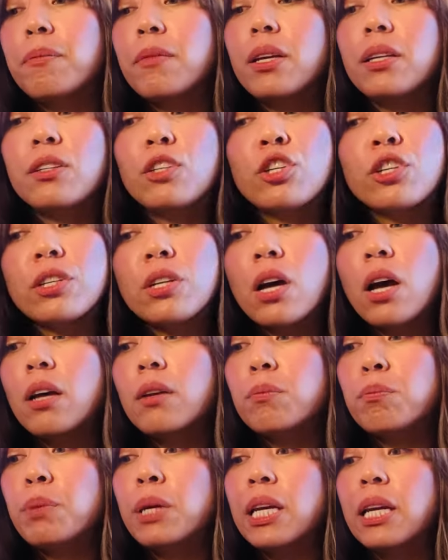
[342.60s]
You're
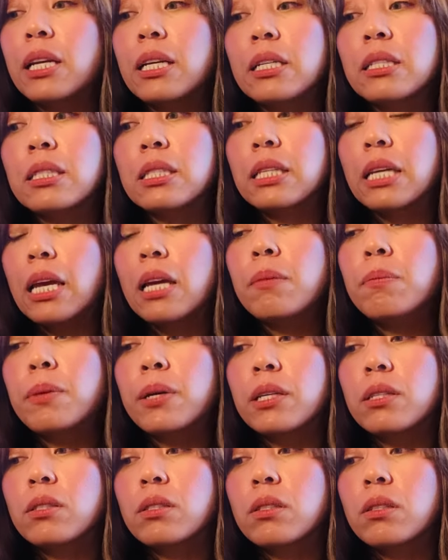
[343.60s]
not being an
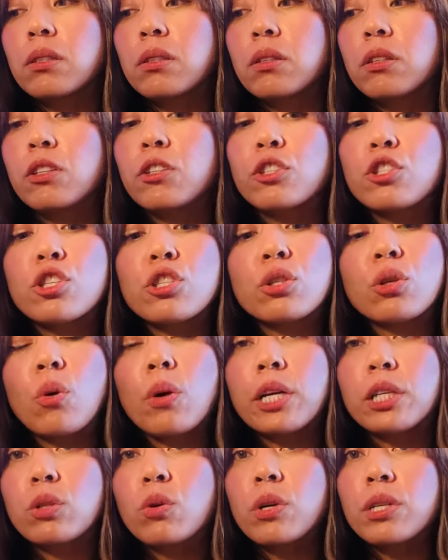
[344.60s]
escapist. You're just
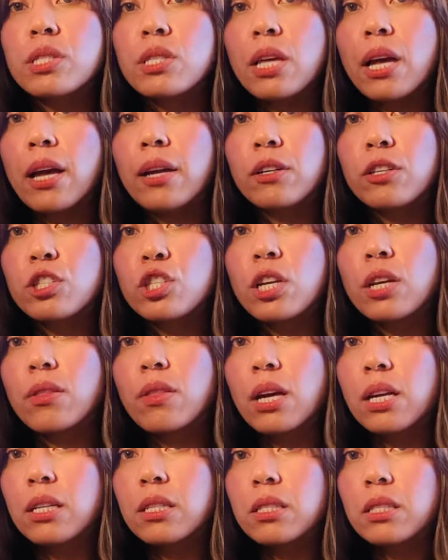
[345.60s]
going towards the energy
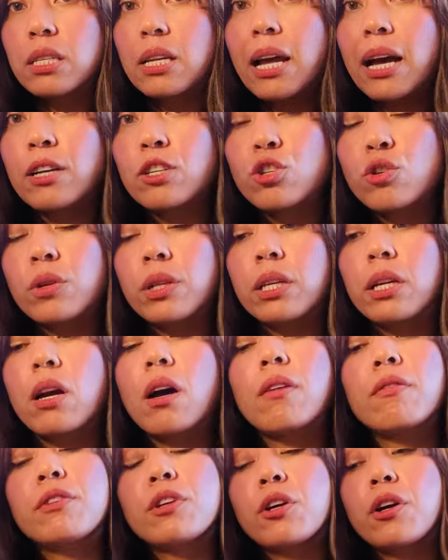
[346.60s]
that is naturally
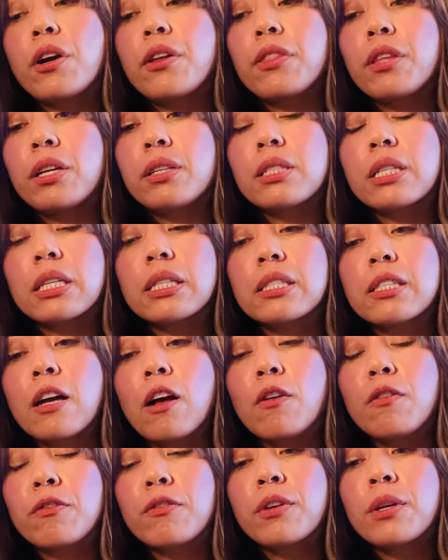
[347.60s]
of your authentic
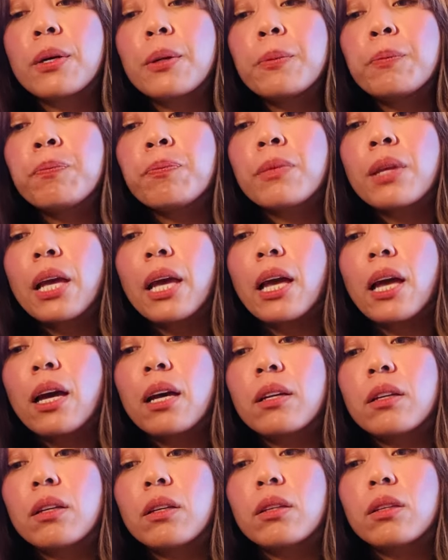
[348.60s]
self.
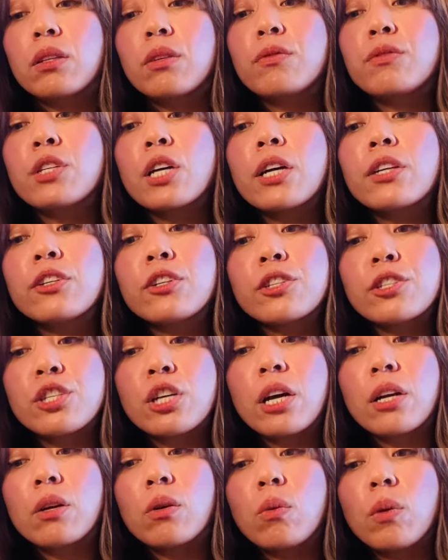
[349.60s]
And you've done your
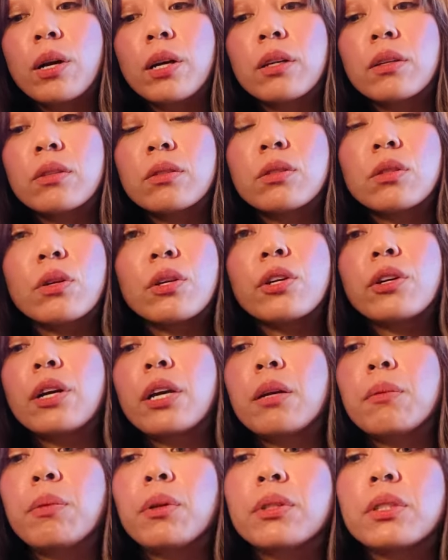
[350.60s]
shadow work, so you're
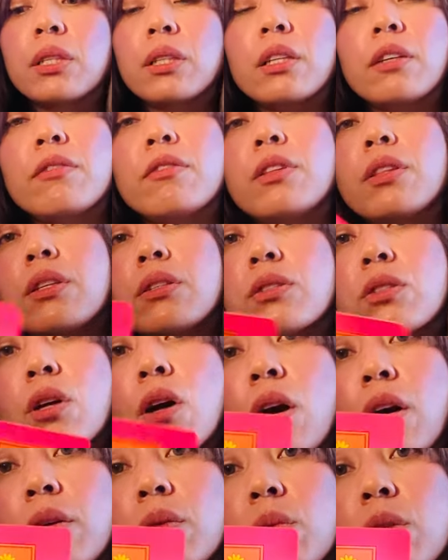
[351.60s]
able to live in this
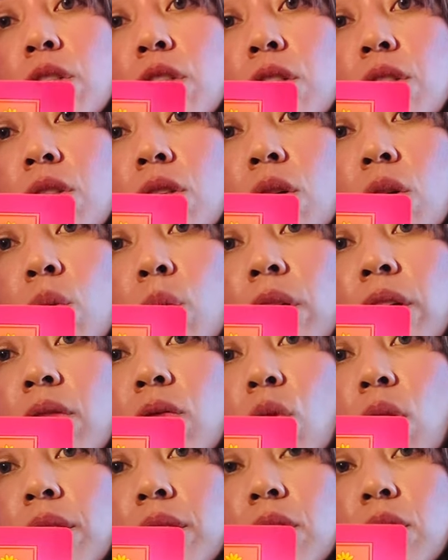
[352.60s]
card, which is the Queen of
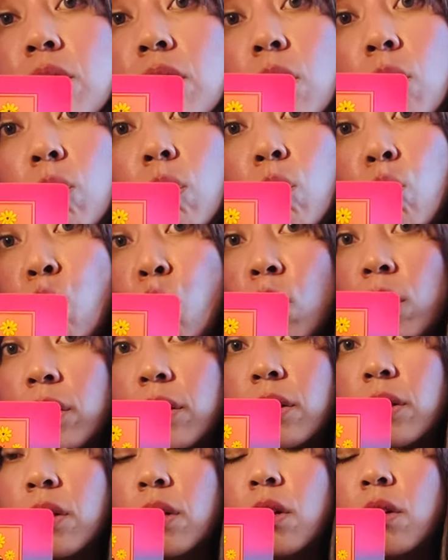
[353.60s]
Wands is the
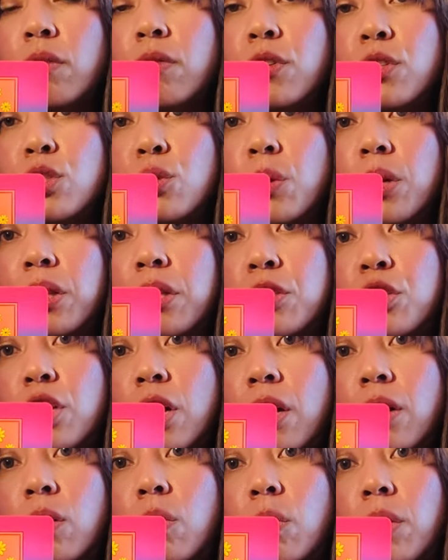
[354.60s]
reward for doing the
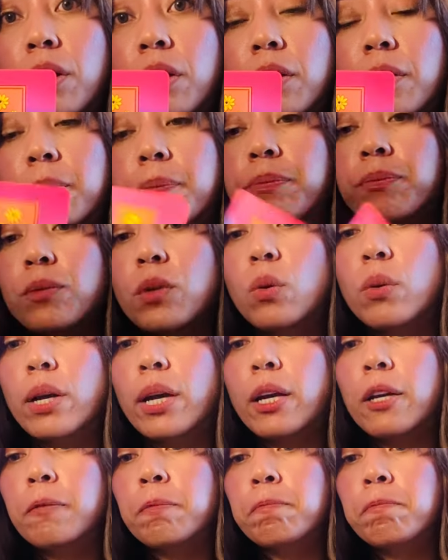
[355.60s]
shadow work,
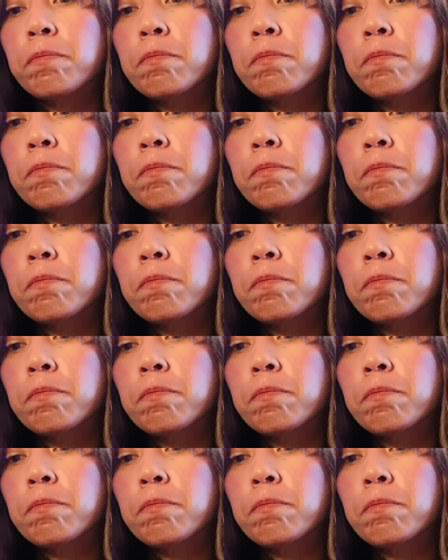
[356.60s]
okay?